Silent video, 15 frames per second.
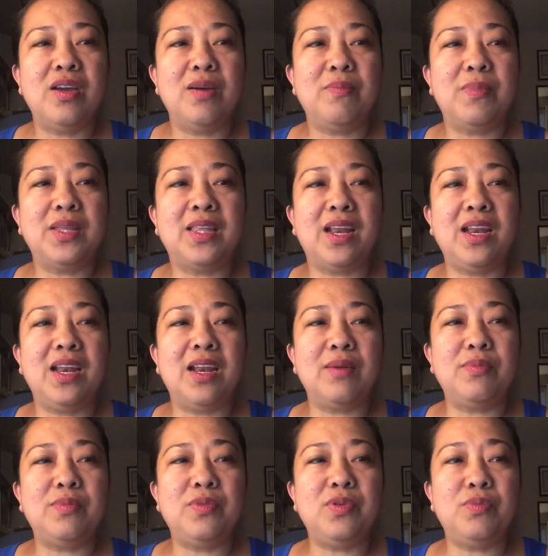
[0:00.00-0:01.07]
madali lang
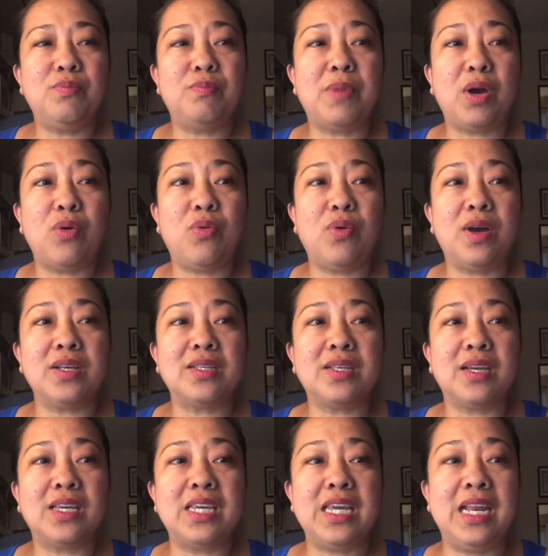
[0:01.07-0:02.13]
makuha sa
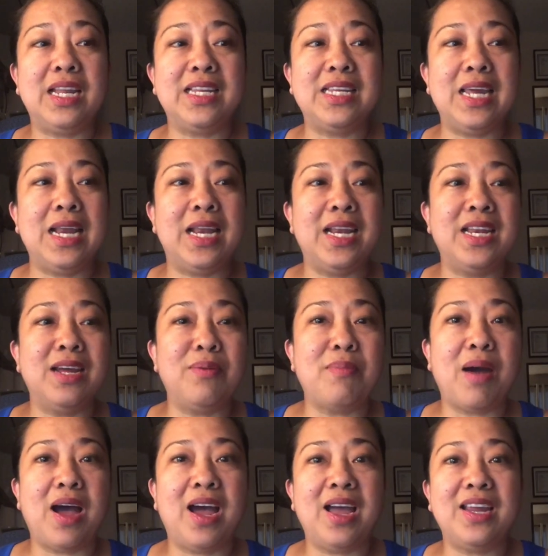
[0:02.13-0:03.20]
gilid-gilid ng
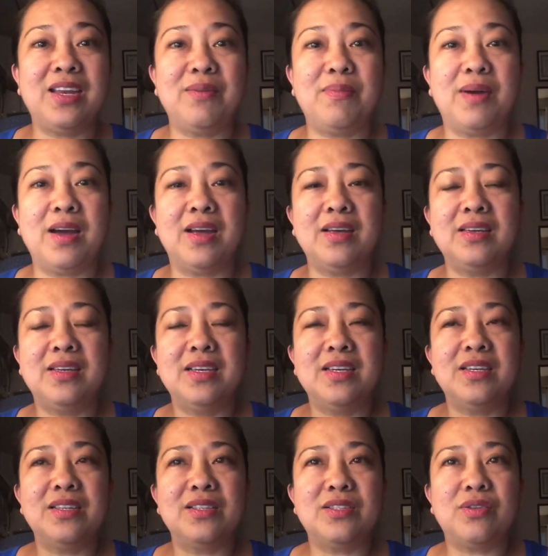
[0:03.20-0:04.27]
bahay, di ba?
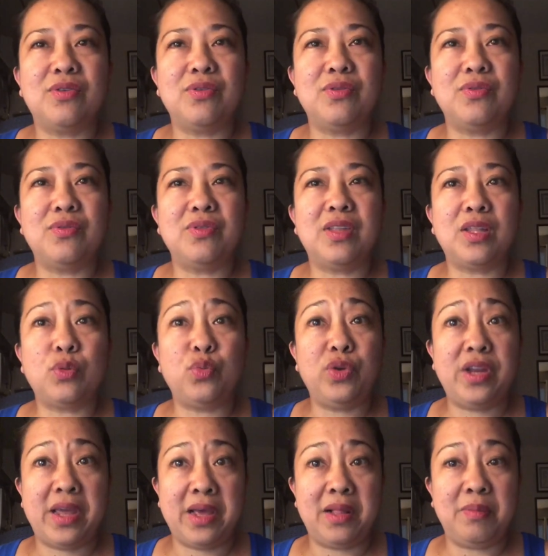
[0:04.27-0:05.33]
So, that would
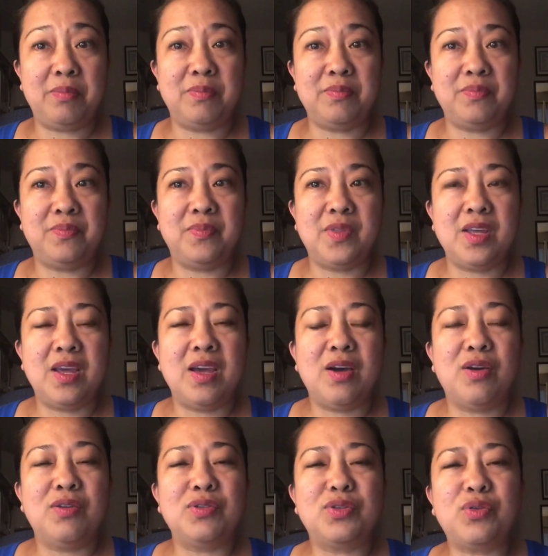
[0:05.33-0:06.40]
help.
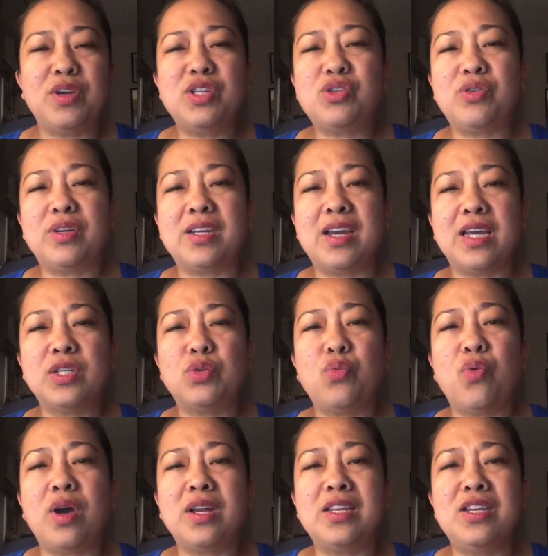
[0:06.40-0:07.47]
So, in short guys,
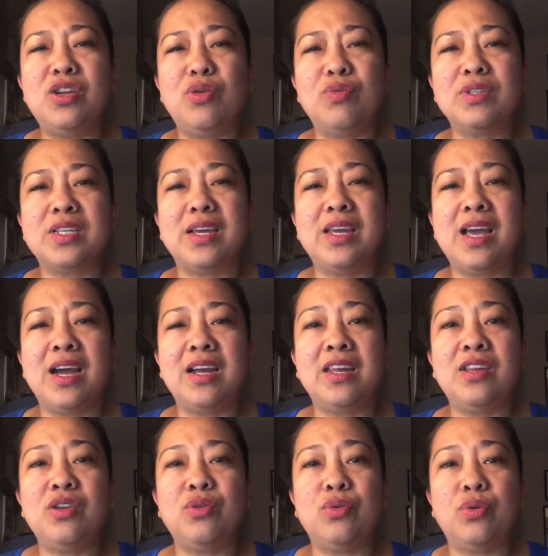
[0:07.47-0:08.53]
huwag niyong
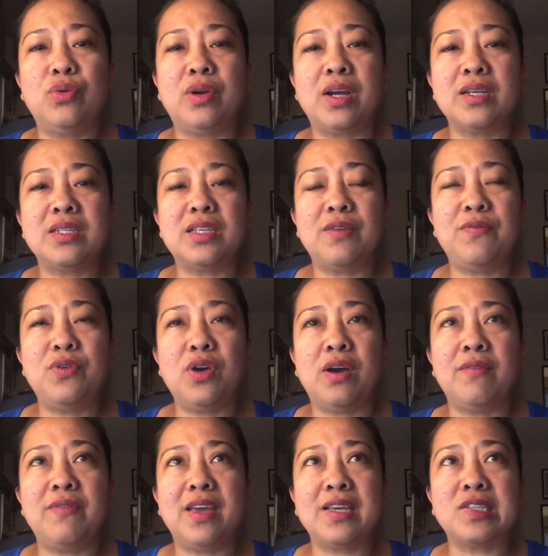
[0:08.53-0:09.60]
sayangin yung oras. If you
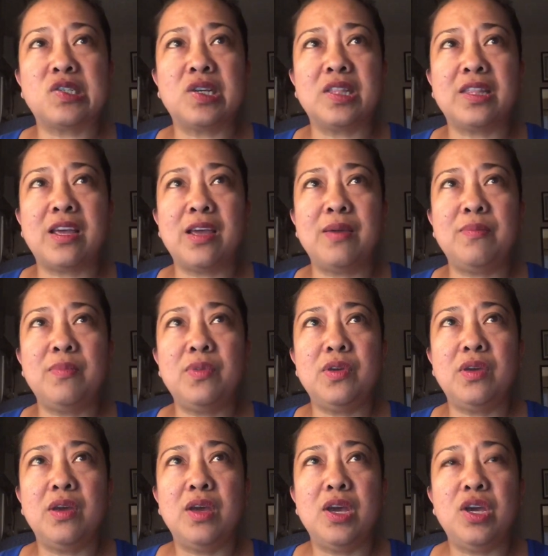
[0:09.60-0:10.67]
have extra time,
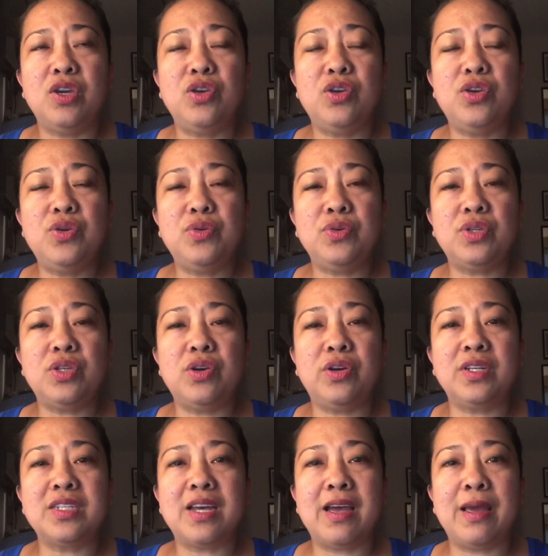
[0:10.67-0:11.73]
you use your
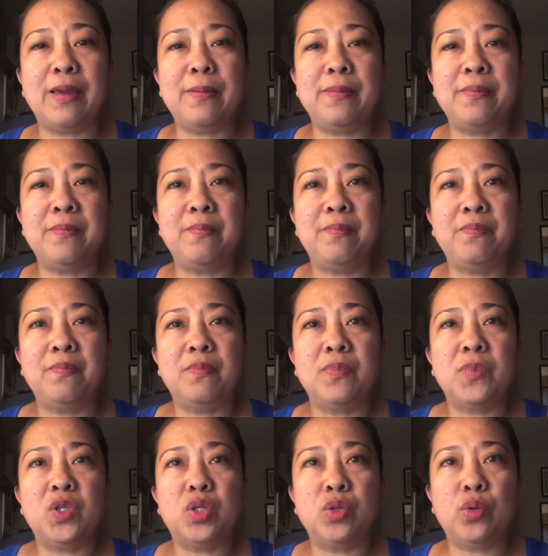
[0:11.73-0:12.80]
time
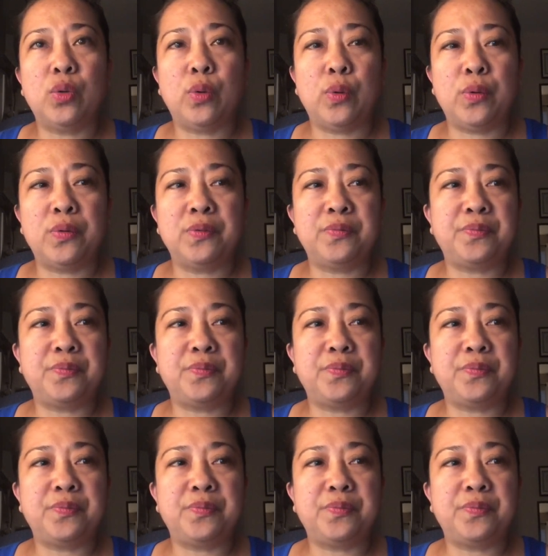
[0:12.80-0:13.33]
to